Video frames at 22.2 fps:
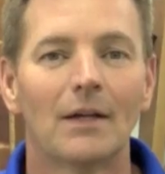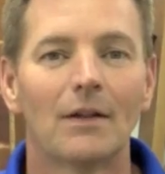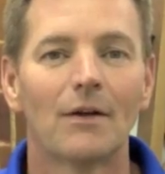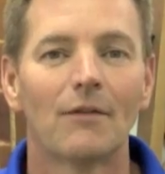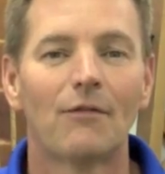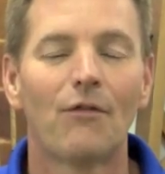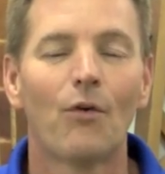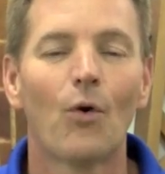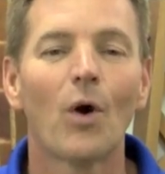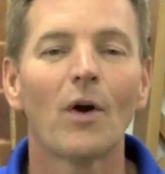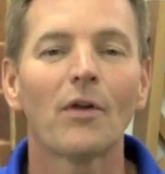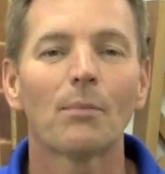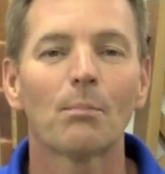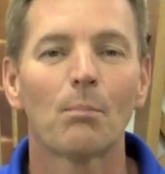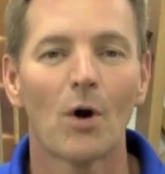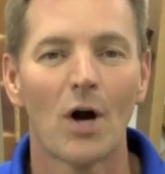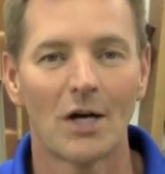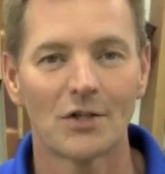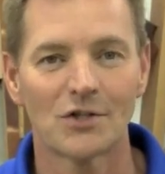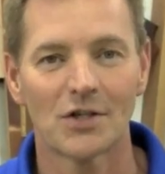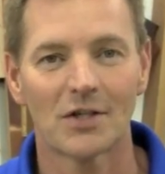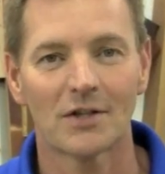The fourth
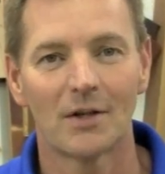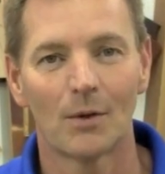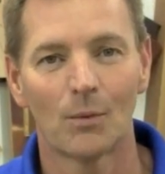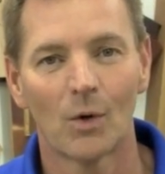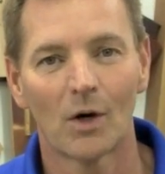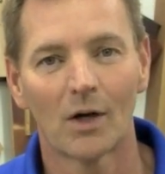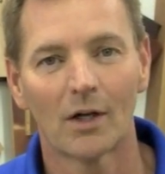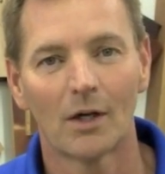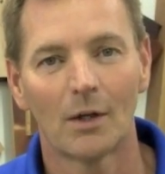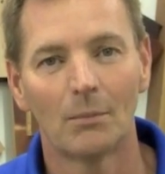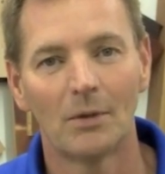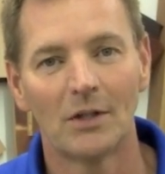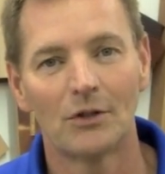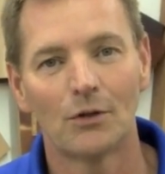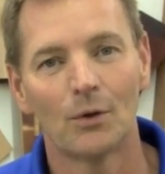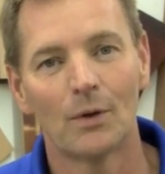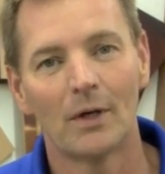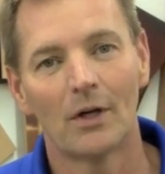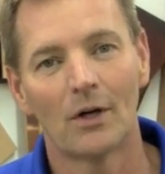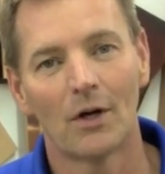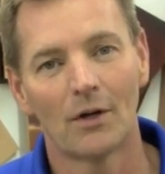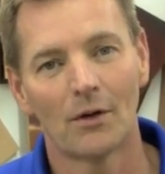project that we're going to be
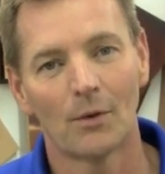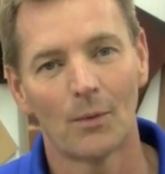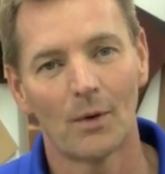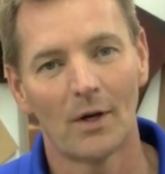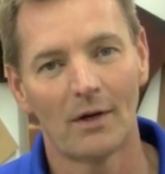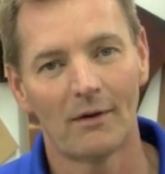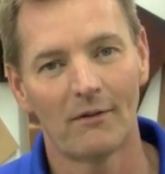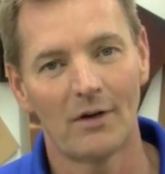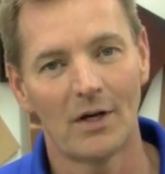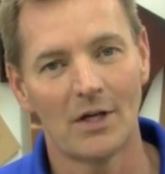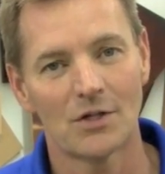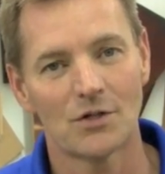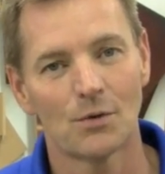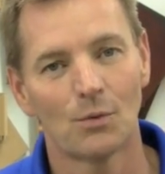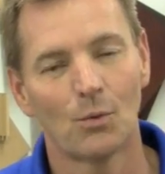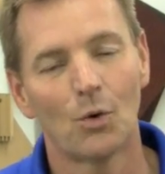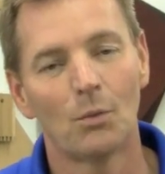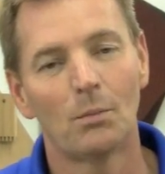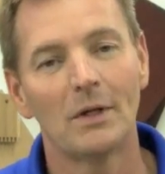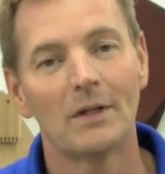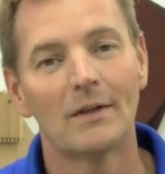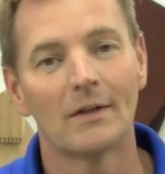doing on the renovation
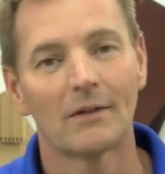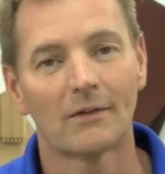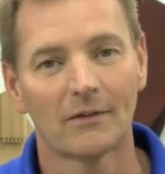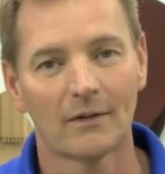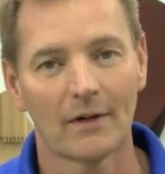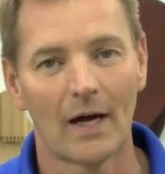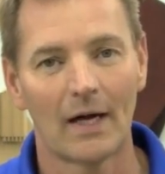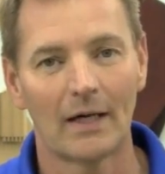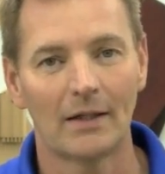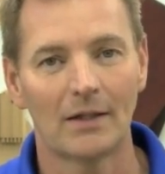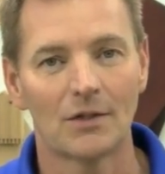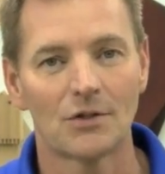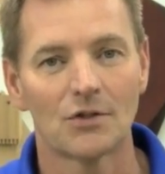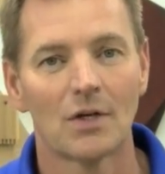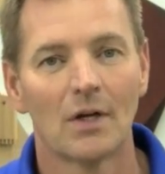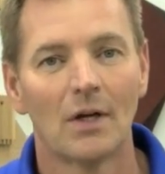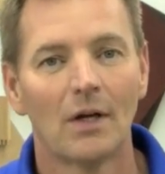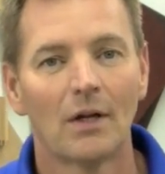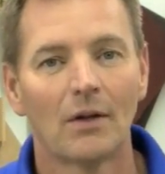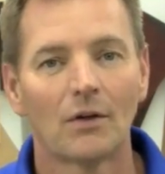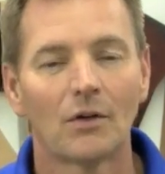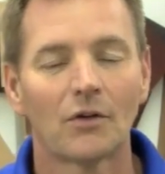will be the signage.
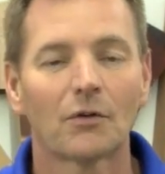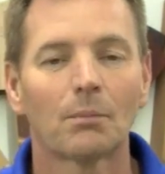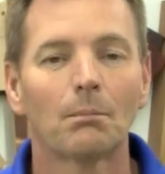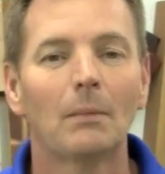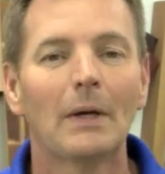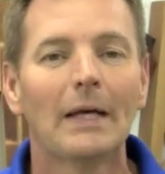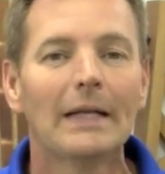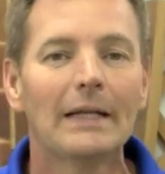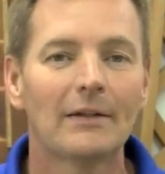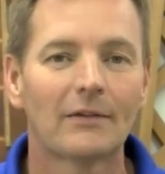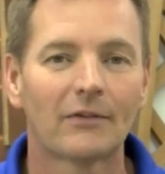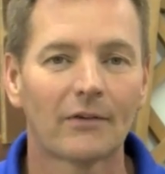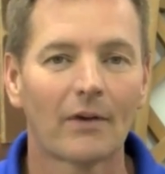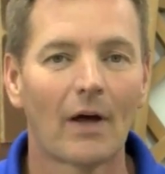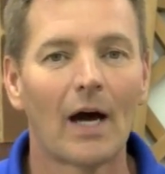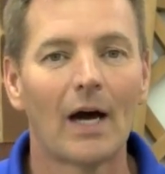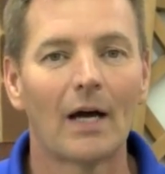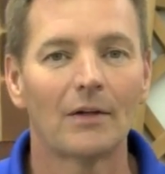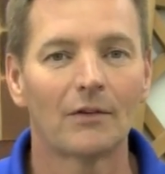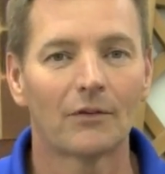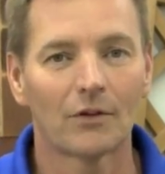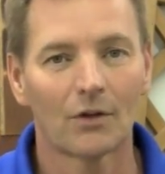There's many
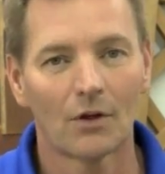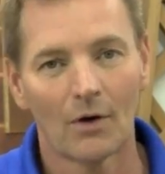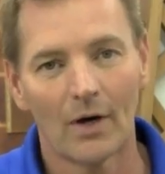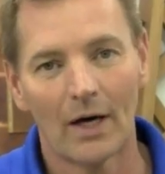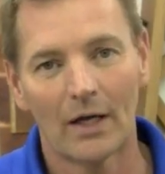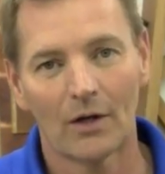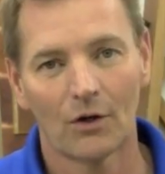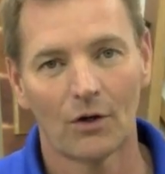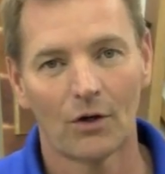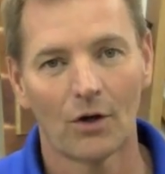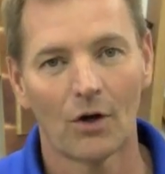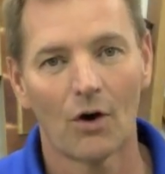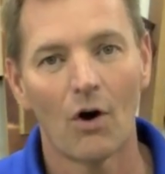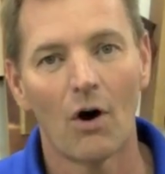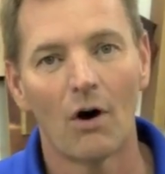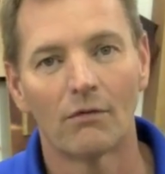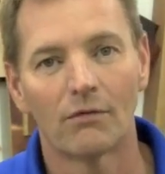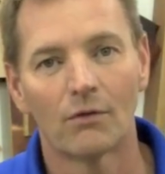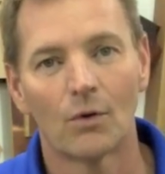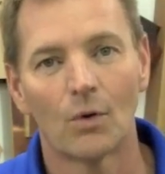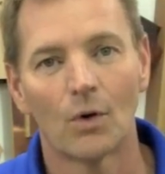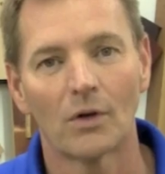signs that are out on a
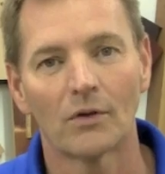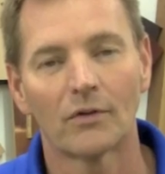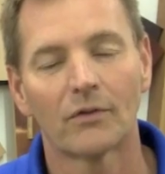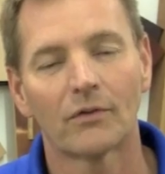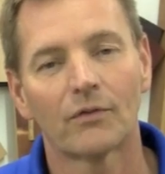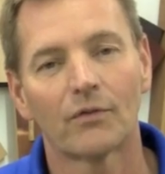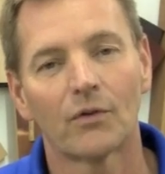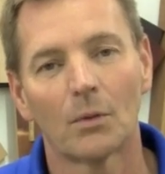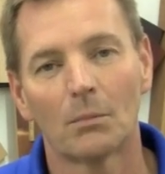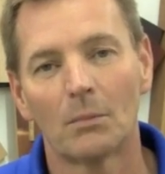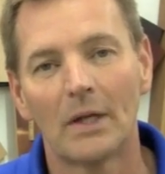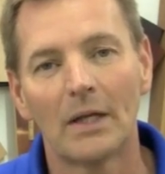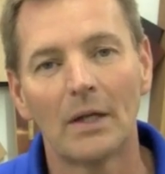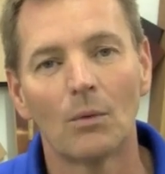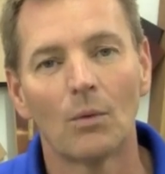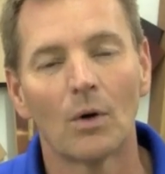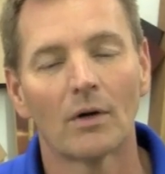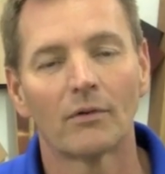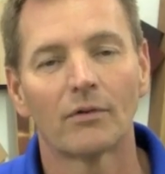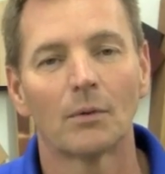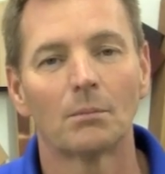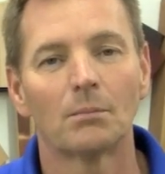golf course, from
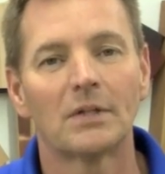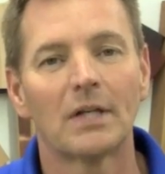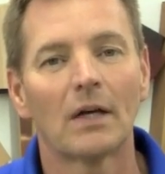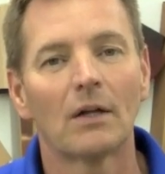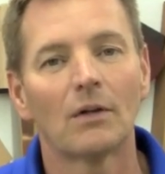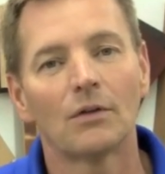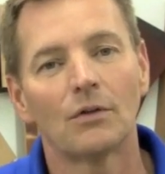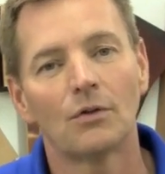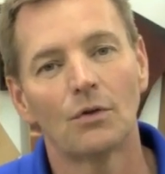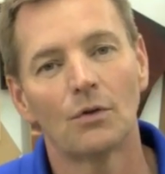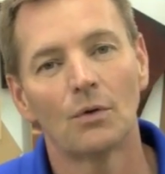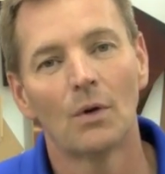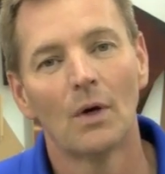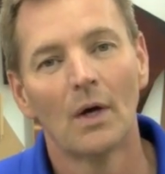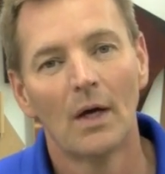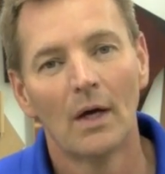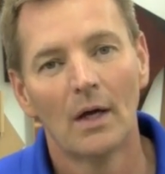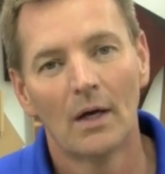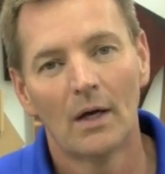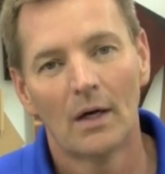anywhere from telling you